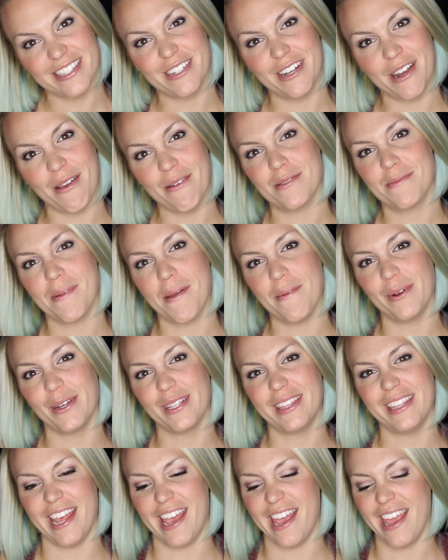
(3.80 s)
Yesterday was my
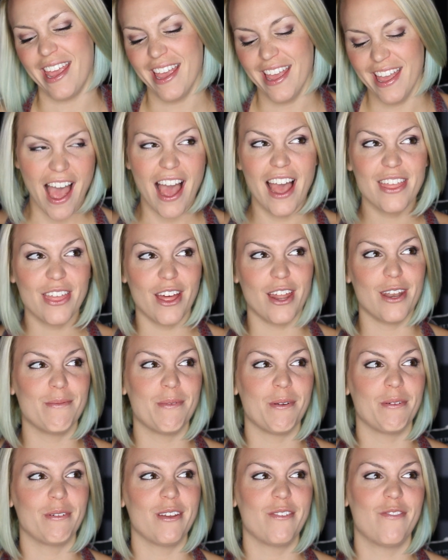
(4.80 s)
birthday. I thought it'd
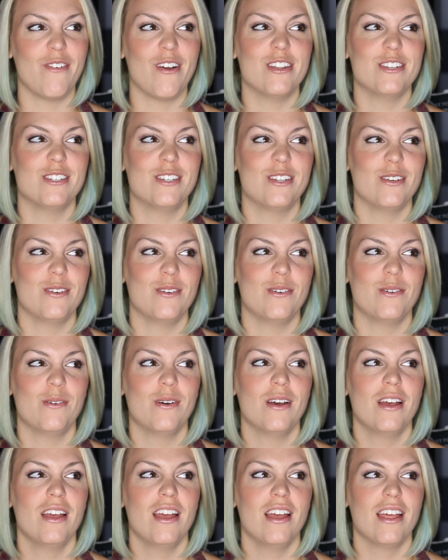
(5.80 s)
be really fun
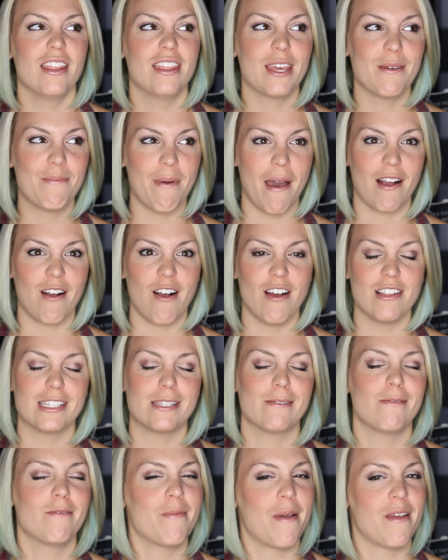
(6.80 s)
to think back on
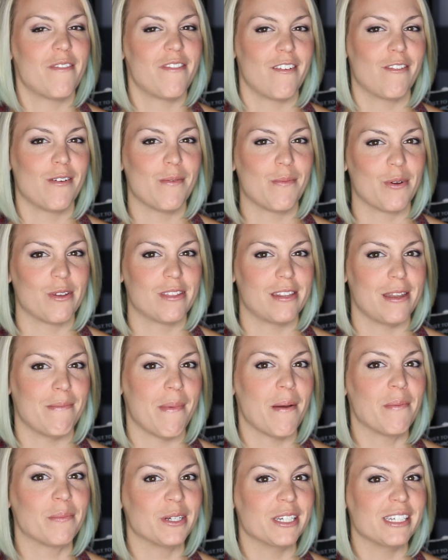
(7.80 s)
some of my favorite birthday
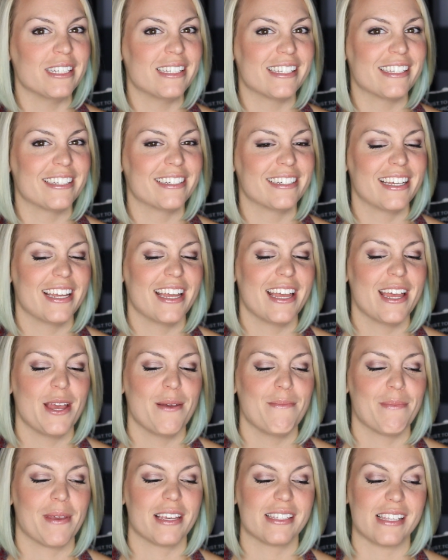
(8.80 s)
memories
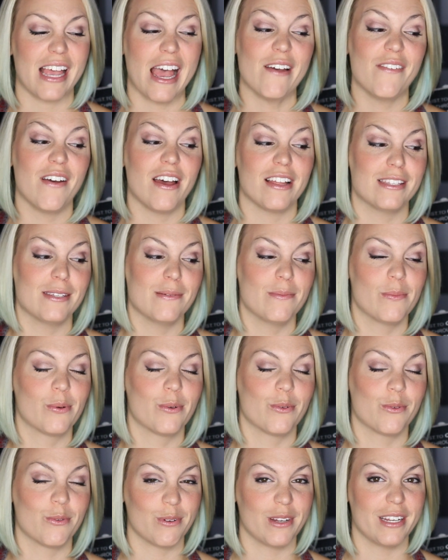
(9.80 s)
because I've had some
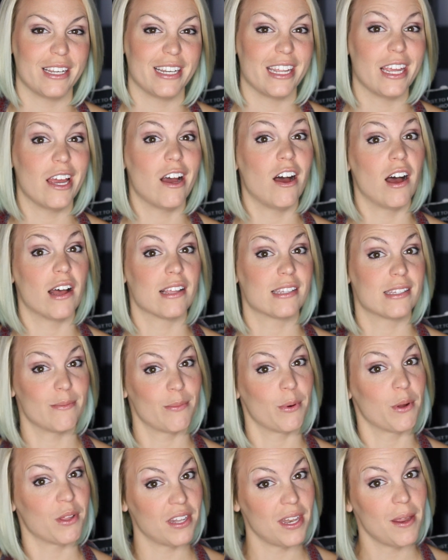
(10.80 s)
pretty
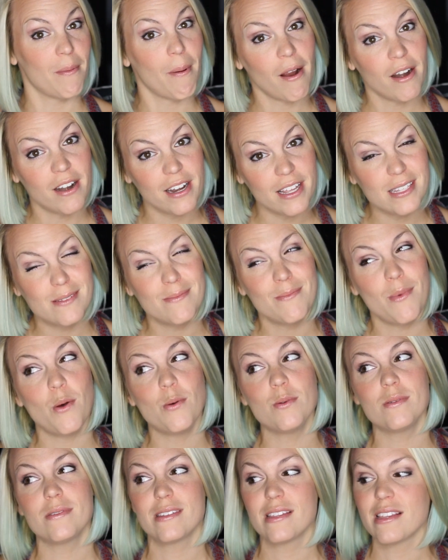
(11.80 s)
awesome birthday parties
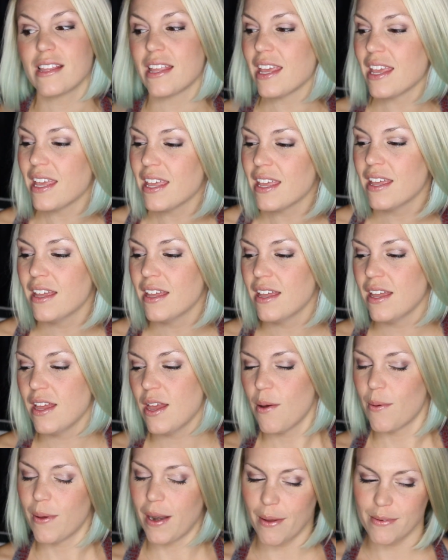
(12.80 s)
mostly
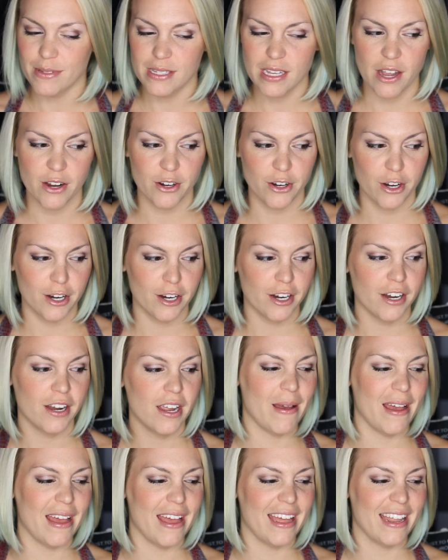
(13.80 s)
when I was younger,
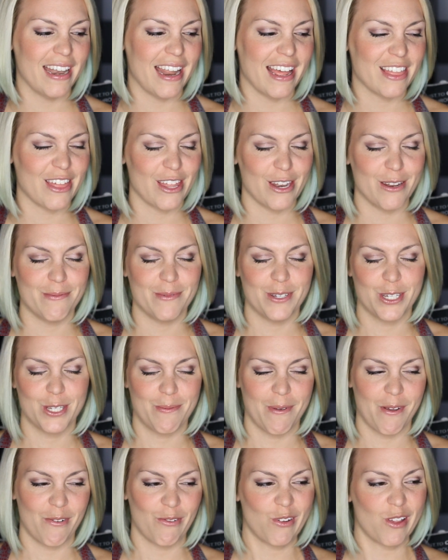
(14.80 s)
but I thought it would
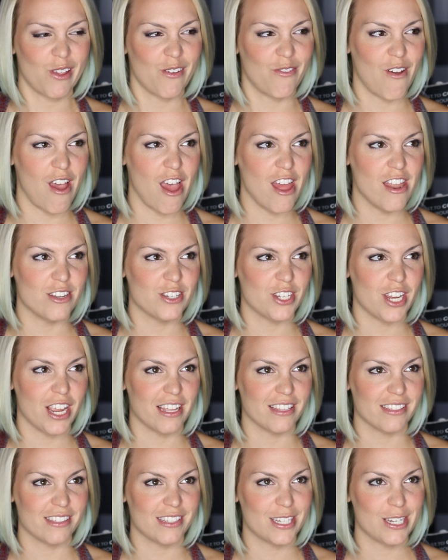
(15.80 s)
just be a really fun
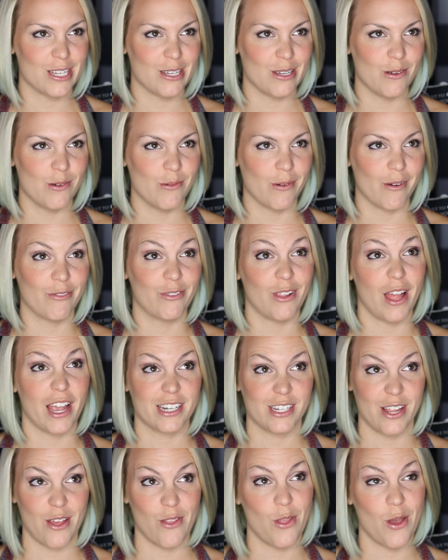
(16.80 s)
chance to
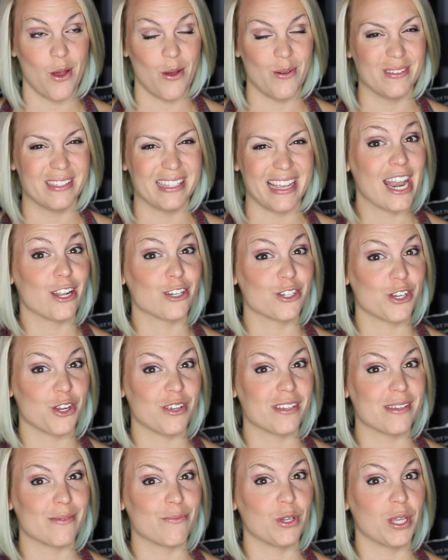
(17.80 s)
reflect on those, and I'll show
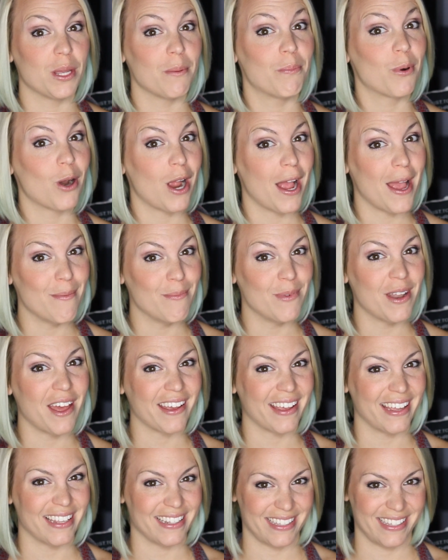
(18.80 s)
you some really prime
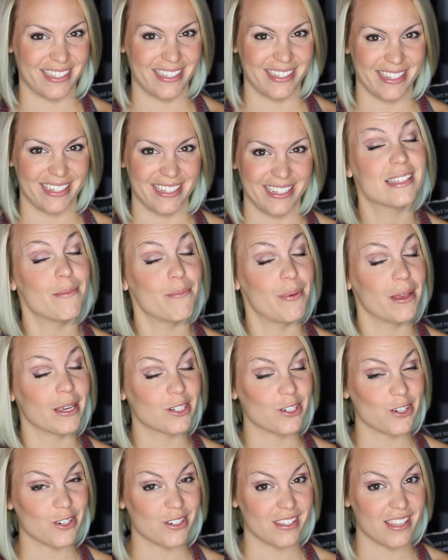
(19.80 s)
nuggets, some
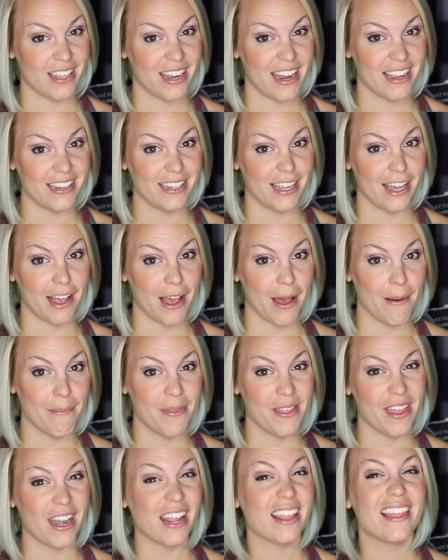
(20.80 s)
pictures that I dug
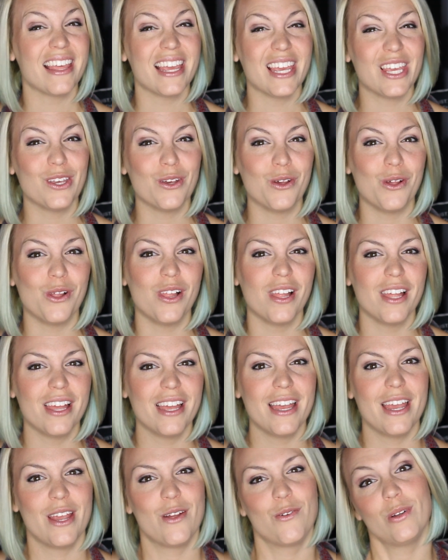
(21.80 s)
up that I think you'll
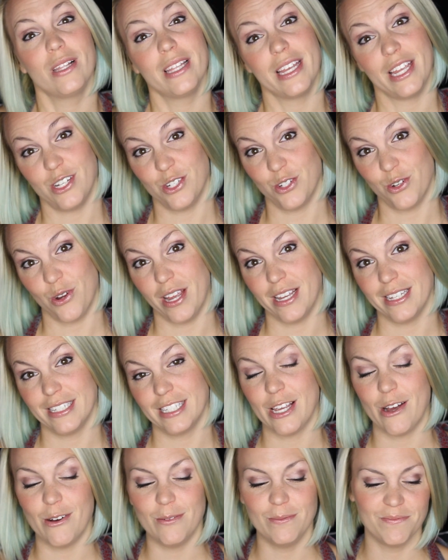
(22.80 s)
really enjoy.
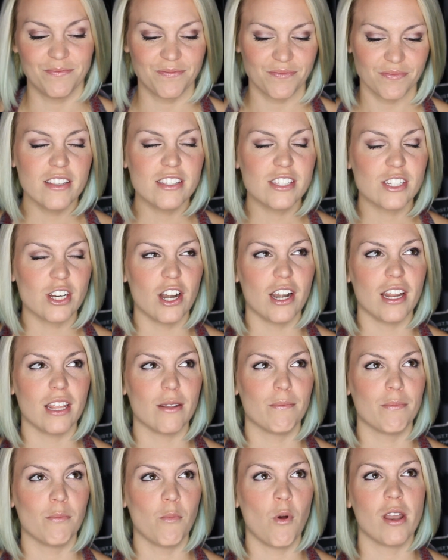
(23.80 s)
So let's start
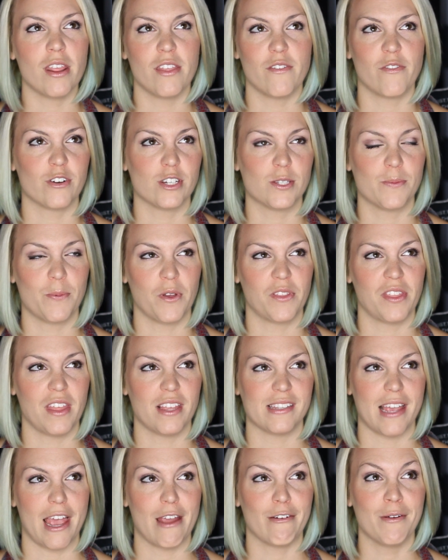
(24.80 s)
at one of the first
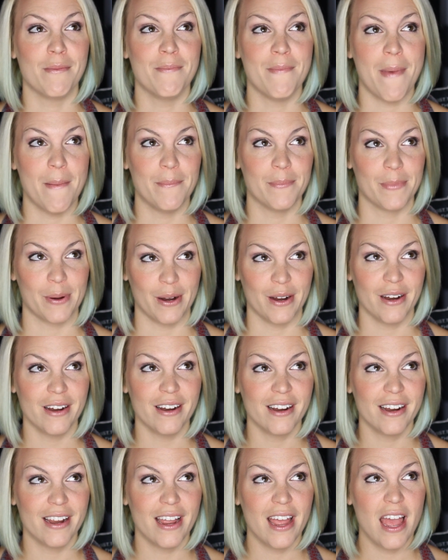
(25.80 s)
birthdays I
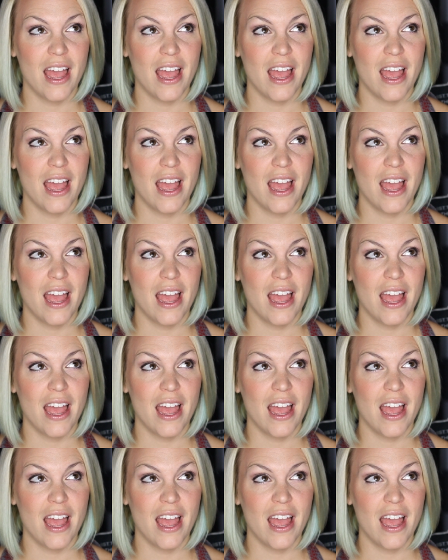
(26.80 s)
remember.